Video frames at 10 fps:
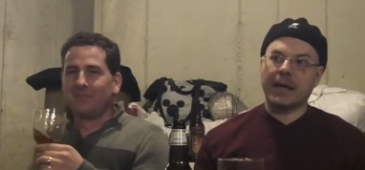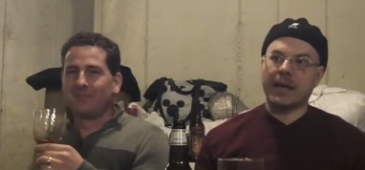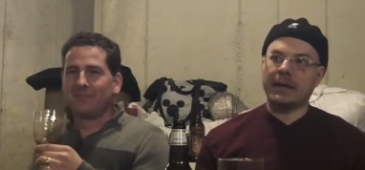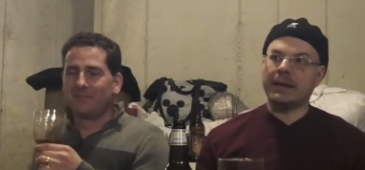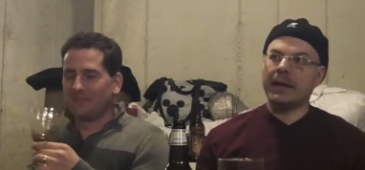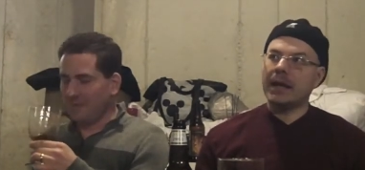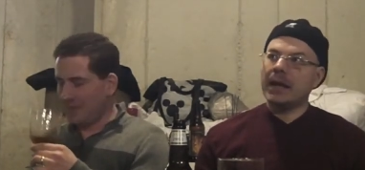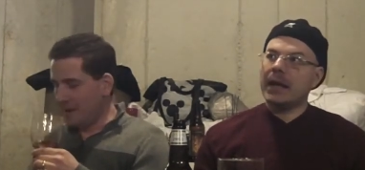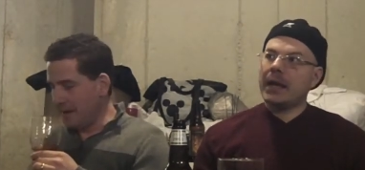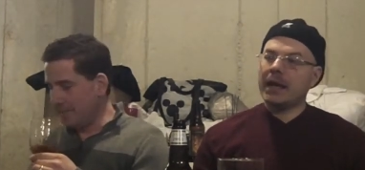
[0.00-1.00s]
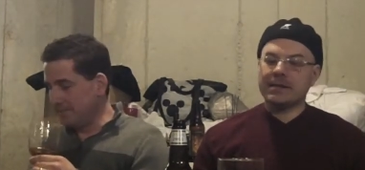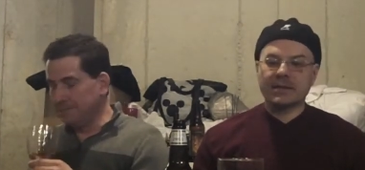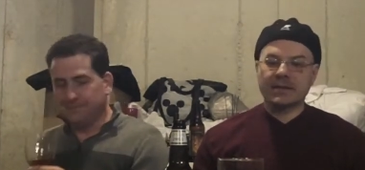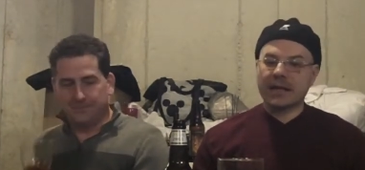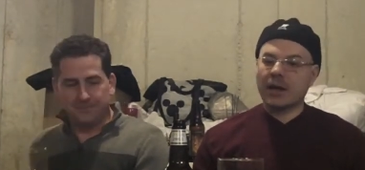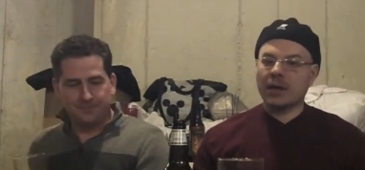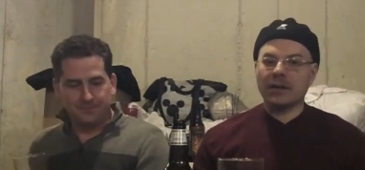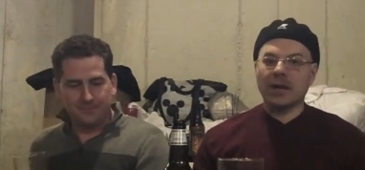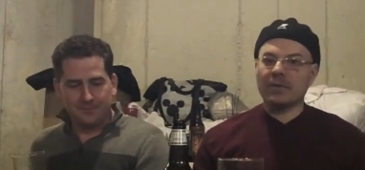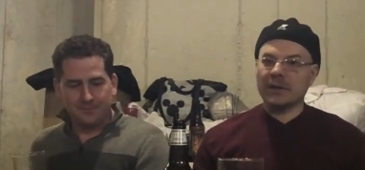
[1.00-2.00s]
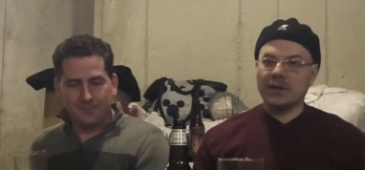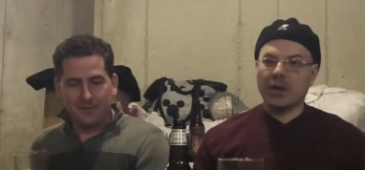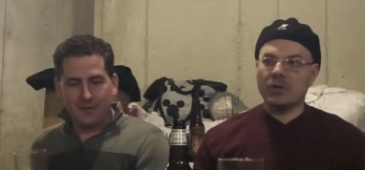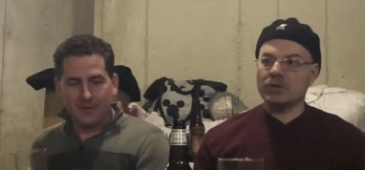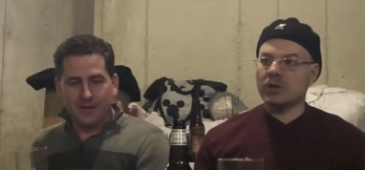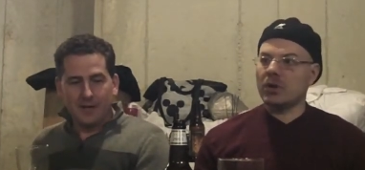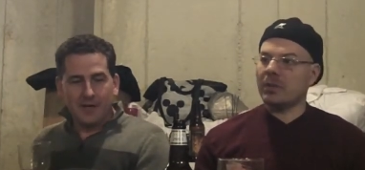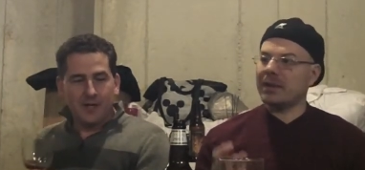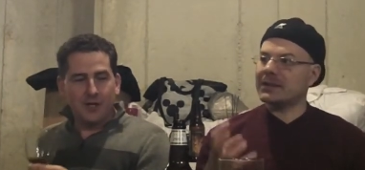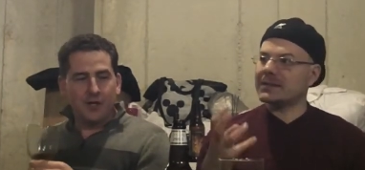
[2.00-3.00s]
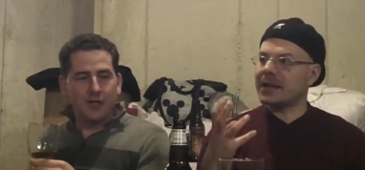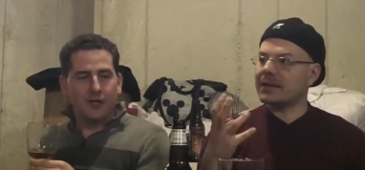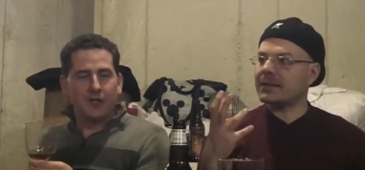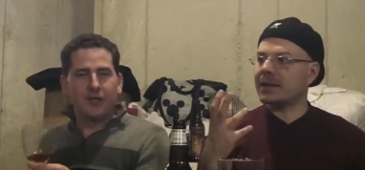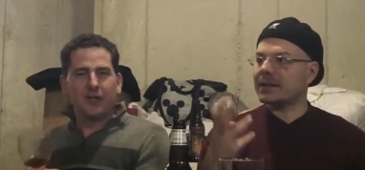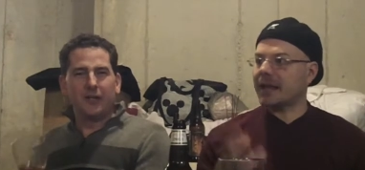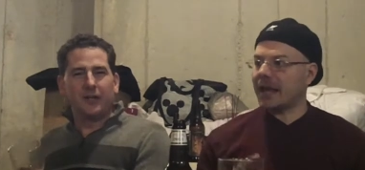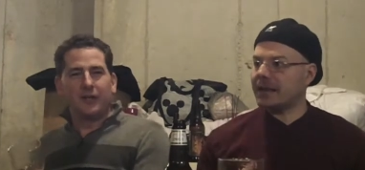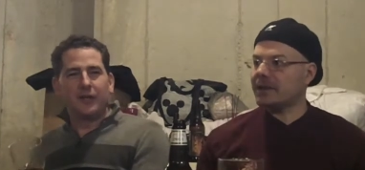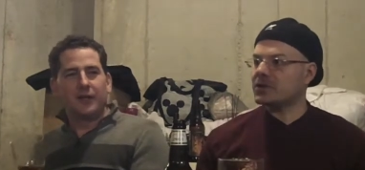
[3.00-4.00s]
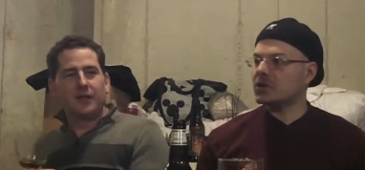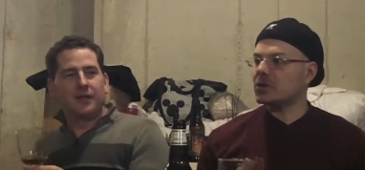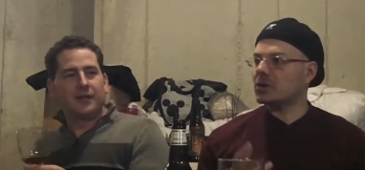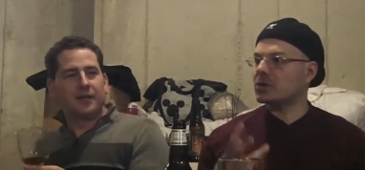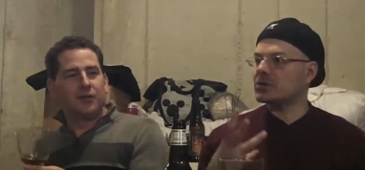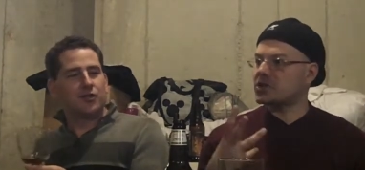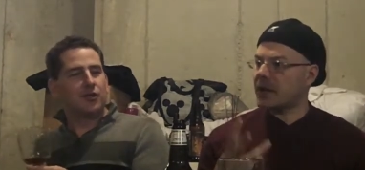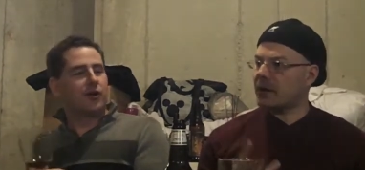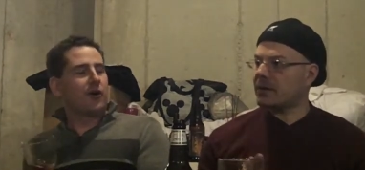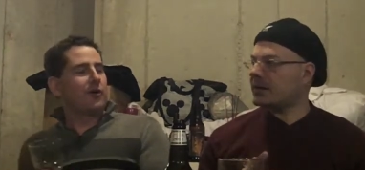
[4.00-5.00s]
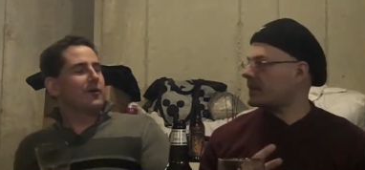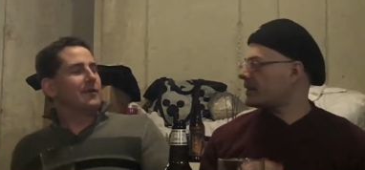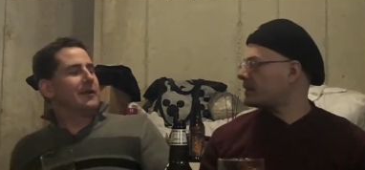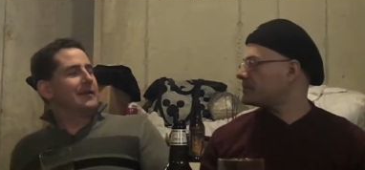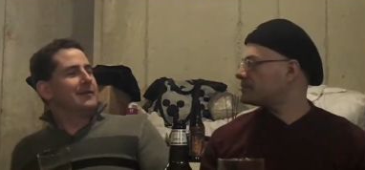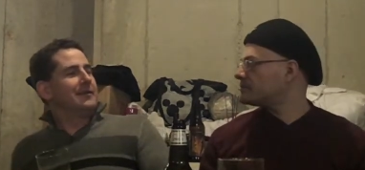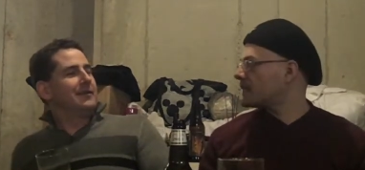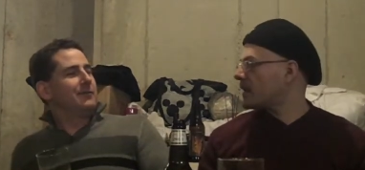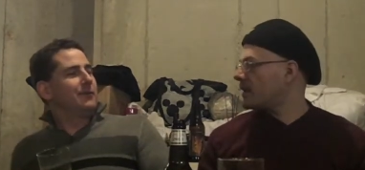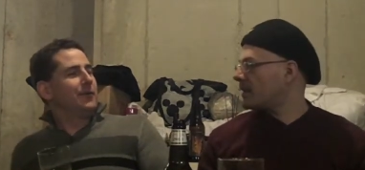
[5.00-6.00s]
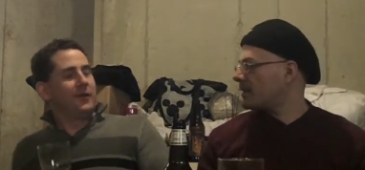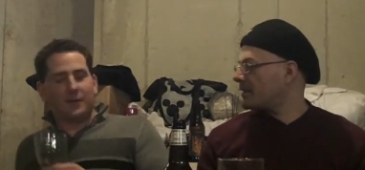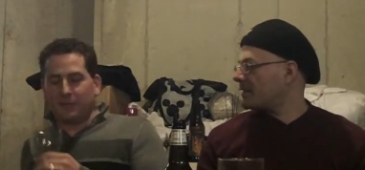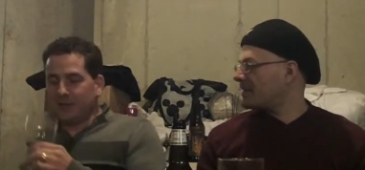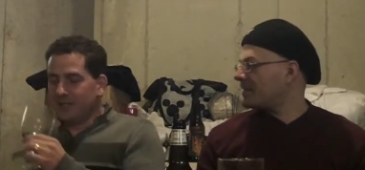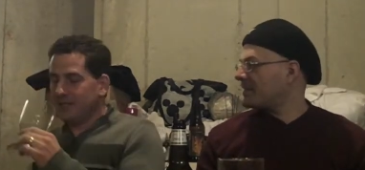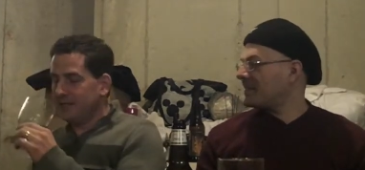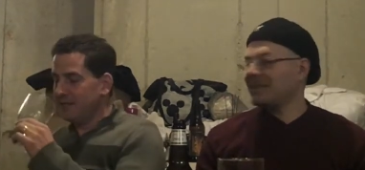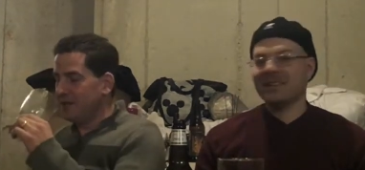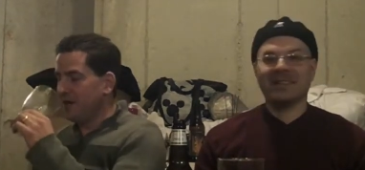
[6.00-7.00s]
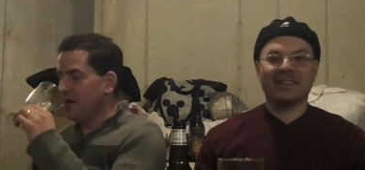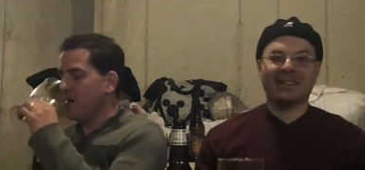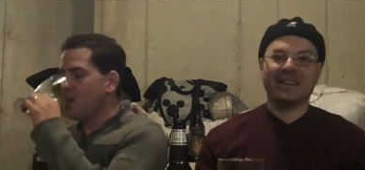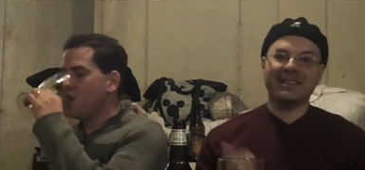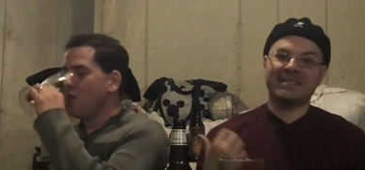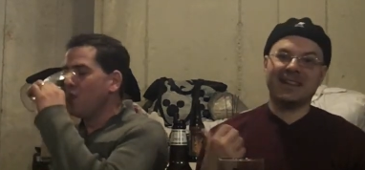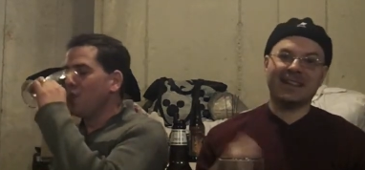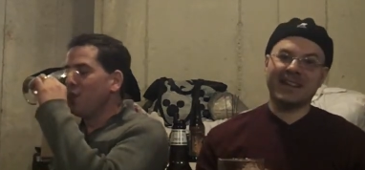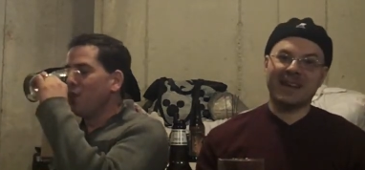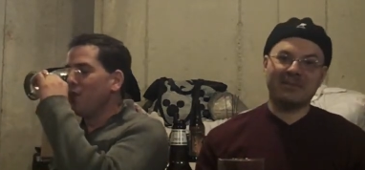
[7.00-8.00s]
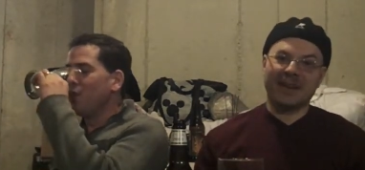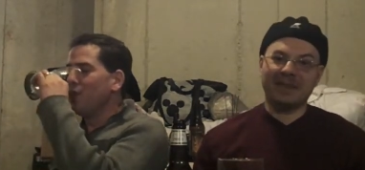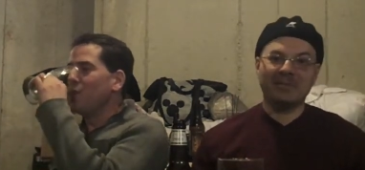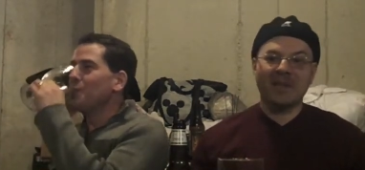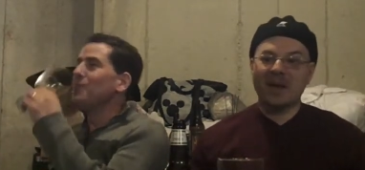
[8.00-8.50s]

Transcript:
Speaker 1: and it's just got a lovely nose too. I mean, it's that that candy sugar cherry thing. It.
Speaker 2: it really brings out the cherry.
Speaker 1: He's digging that man,